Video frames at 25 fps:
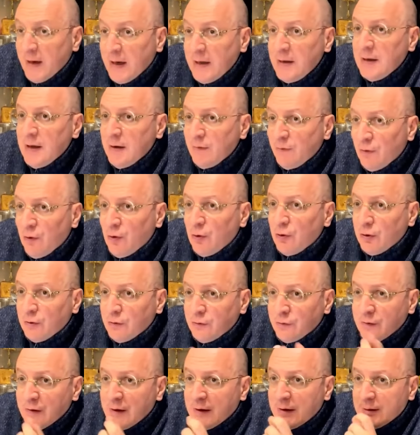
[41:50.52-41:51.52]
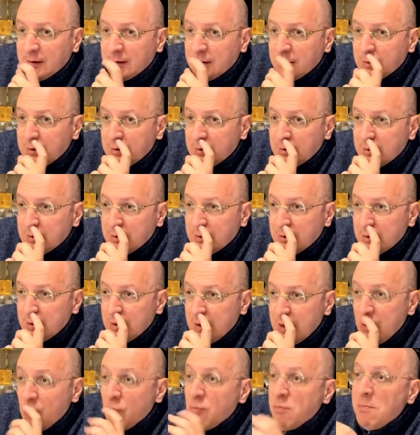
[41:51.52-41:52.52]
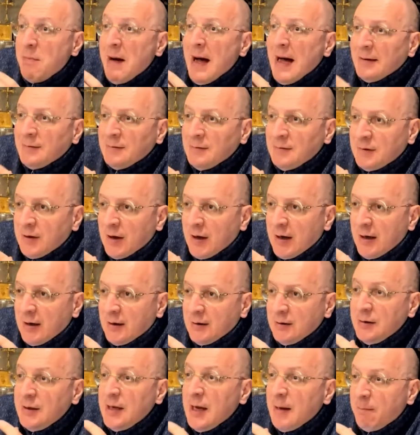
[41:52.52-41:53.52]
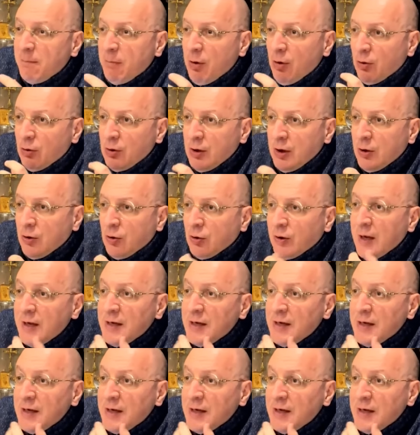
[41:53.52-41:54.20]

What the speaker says: It is a diabolical mantra that gives him strength, which energizes him.